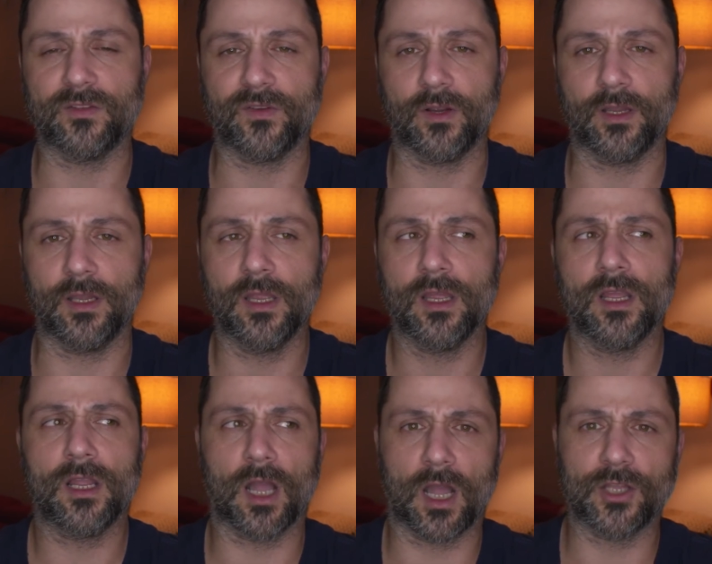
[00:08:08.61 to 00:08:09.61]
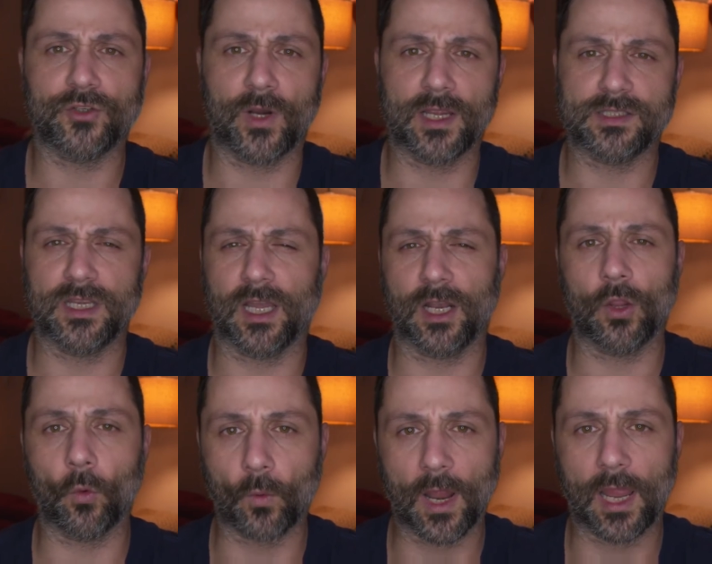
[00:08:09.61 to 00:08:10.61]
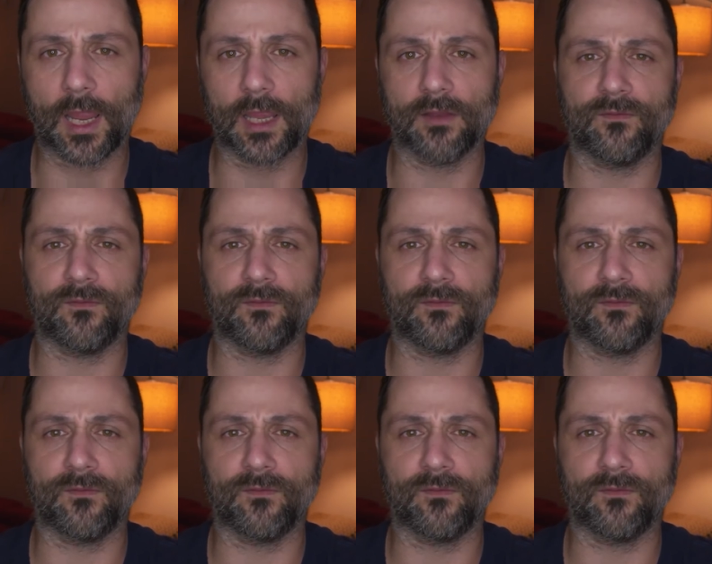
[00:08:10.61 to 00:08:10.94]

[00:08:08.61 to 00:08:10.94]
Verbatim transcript: It's very contrasty, kind of gray.